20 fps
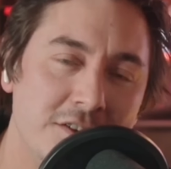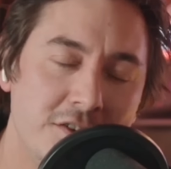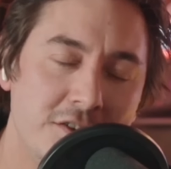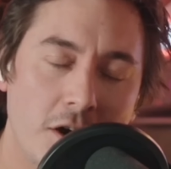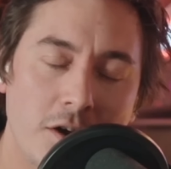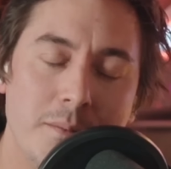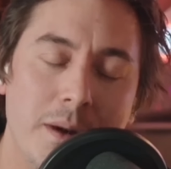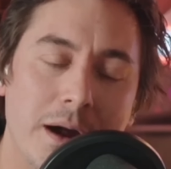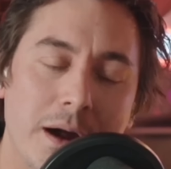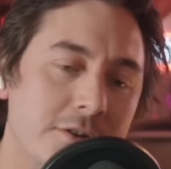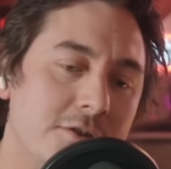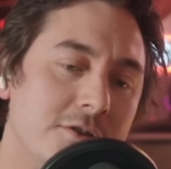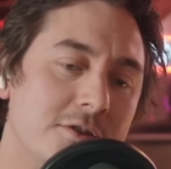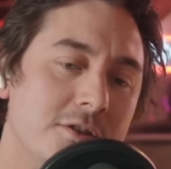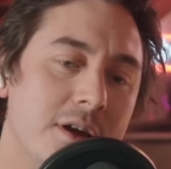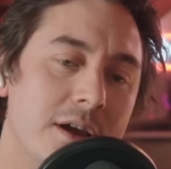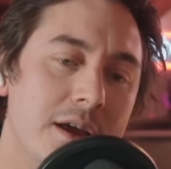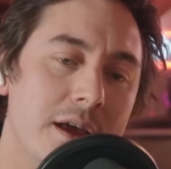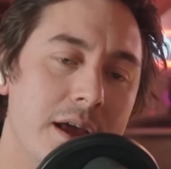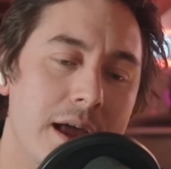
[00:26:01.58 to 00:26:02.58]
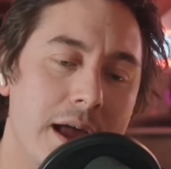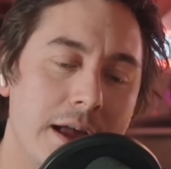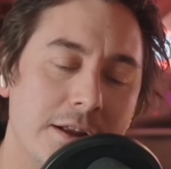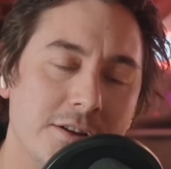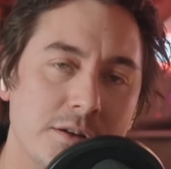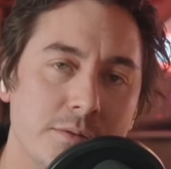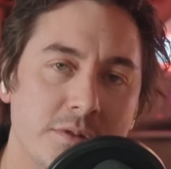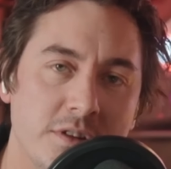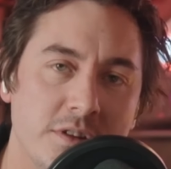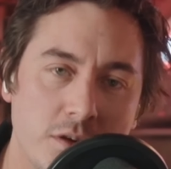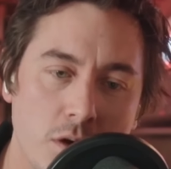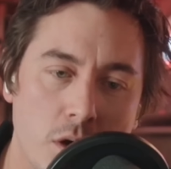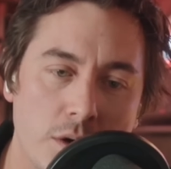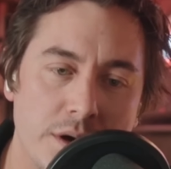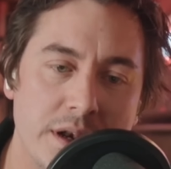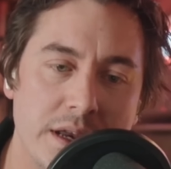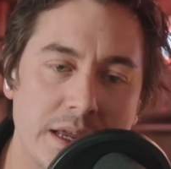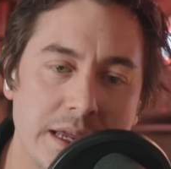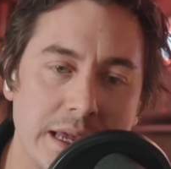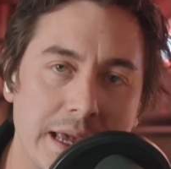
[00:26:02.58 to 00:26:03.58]
it so much. And she was
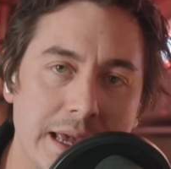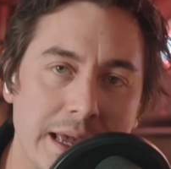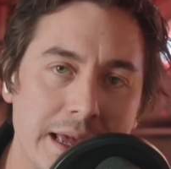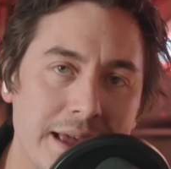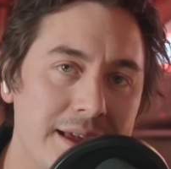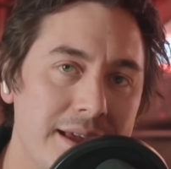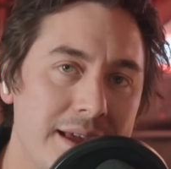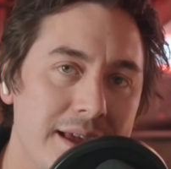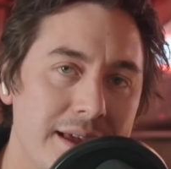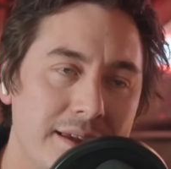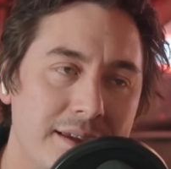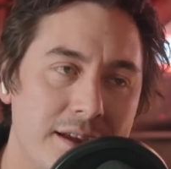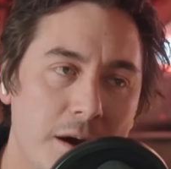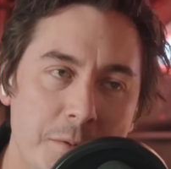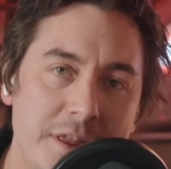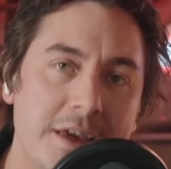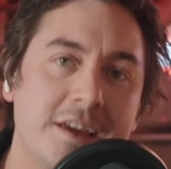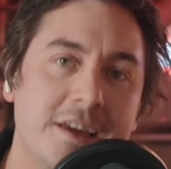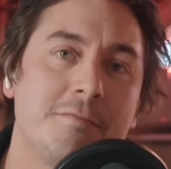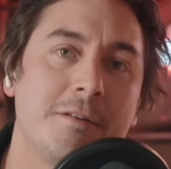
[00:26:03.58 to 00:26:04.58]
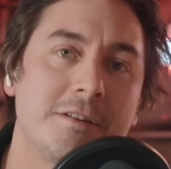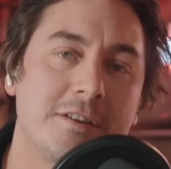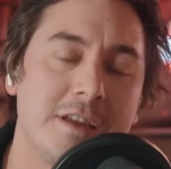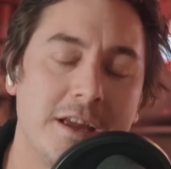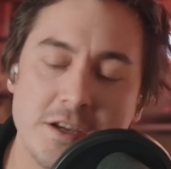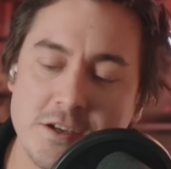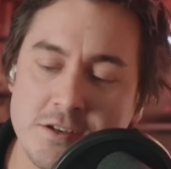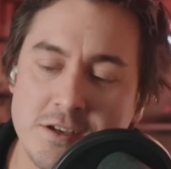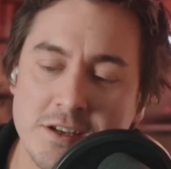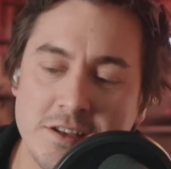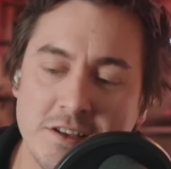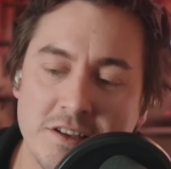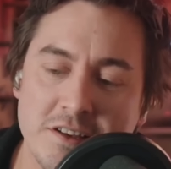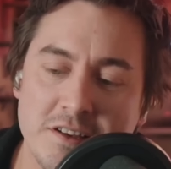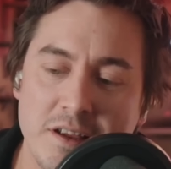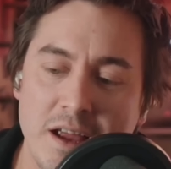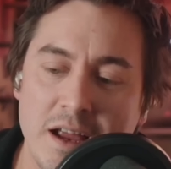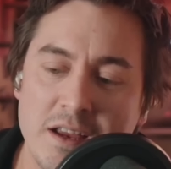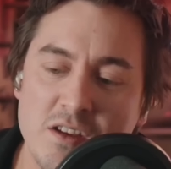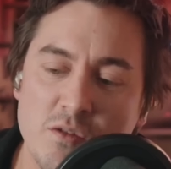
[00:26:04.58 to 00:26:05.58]
gone in a year. Come with
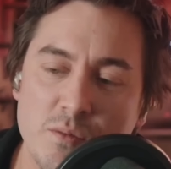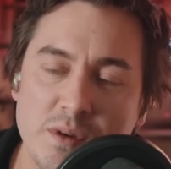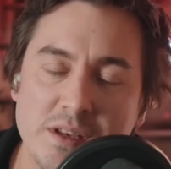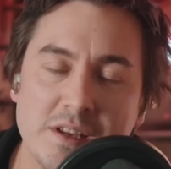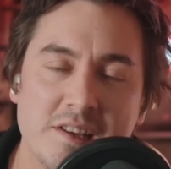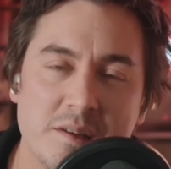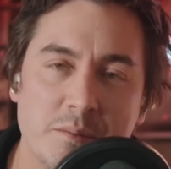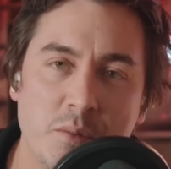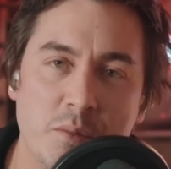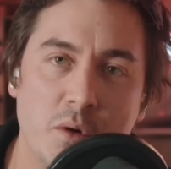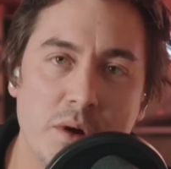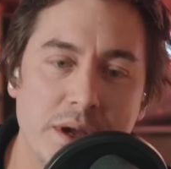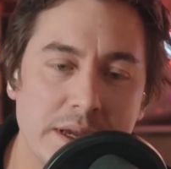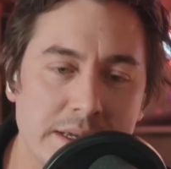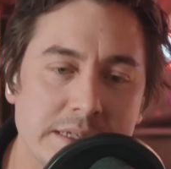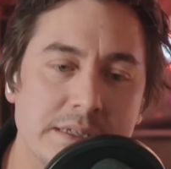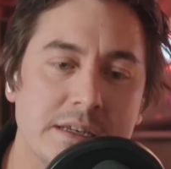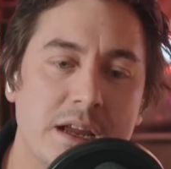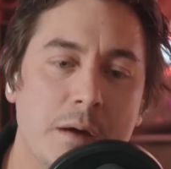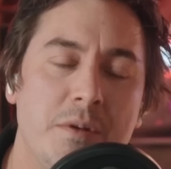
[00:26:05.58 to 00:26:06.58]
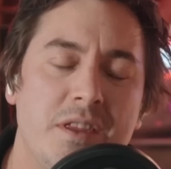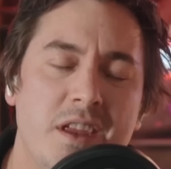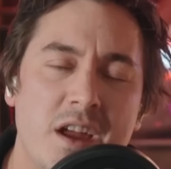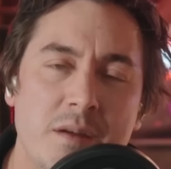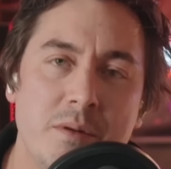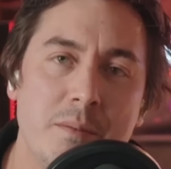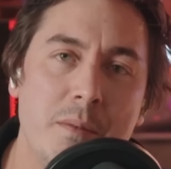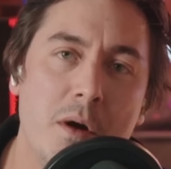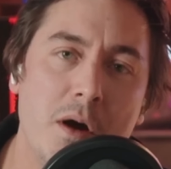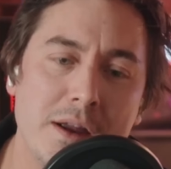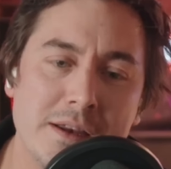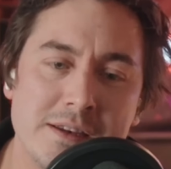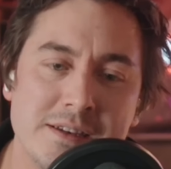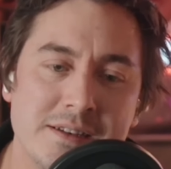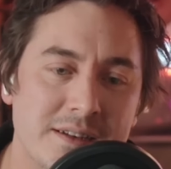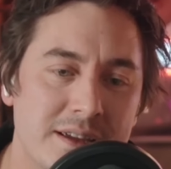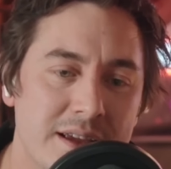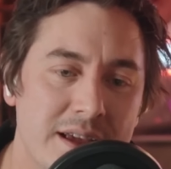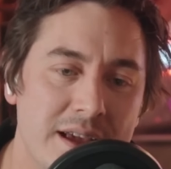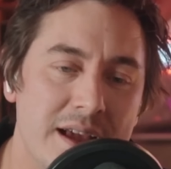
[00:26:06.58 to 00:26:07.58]
expectations, and you'll be disappointed. Come with an open
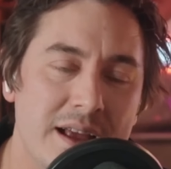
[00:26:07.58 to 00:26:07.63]
mind.